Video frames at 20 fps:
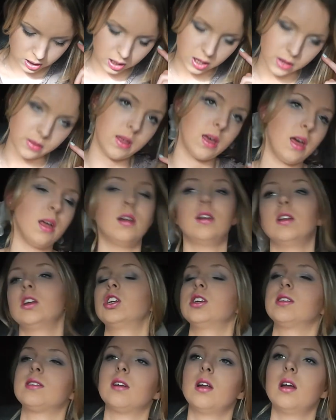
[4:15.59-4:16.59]
And then
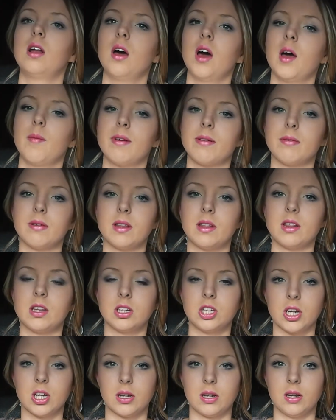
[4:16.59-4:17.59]
she's in a library
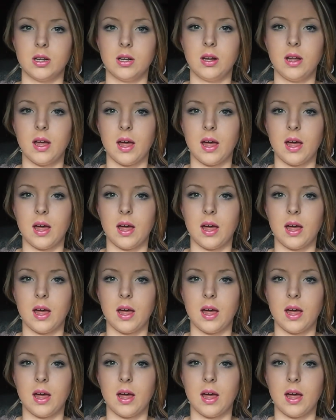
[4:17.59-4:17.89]
with Jana,